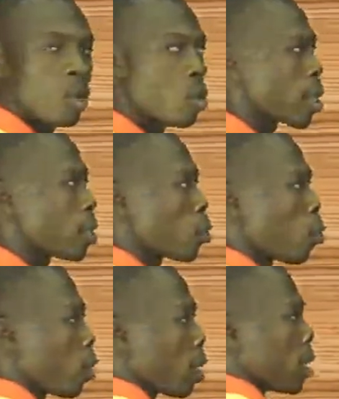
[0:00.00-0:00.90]
Okay,
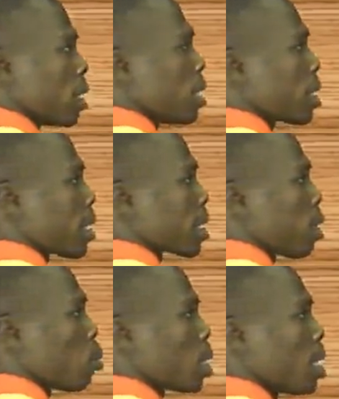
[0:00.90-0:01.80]
so in this case,
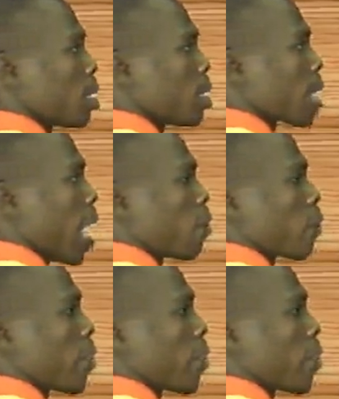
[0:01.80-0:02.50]
I will say this is f of